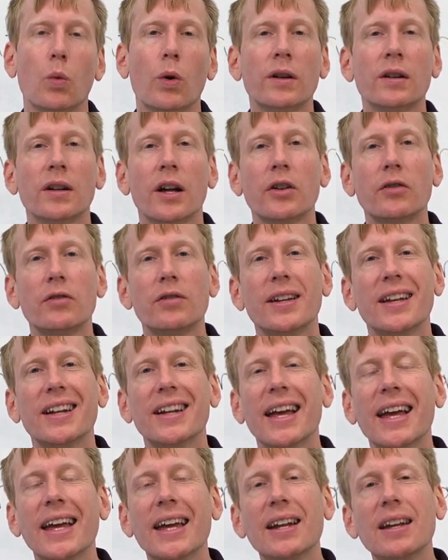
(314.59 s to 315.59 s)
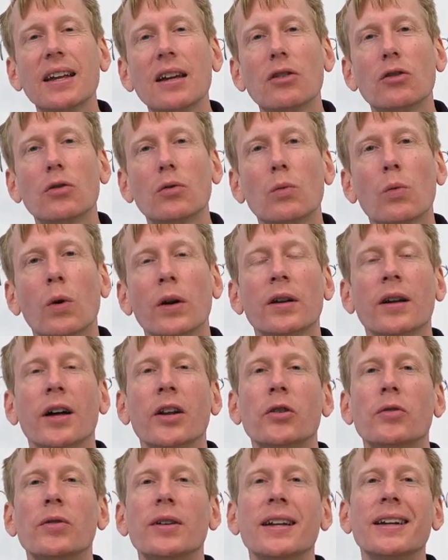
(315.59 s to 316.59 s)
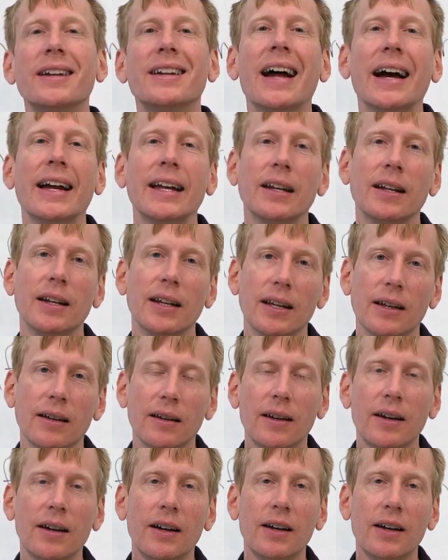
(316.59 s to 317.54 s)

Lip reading: 180 to 190,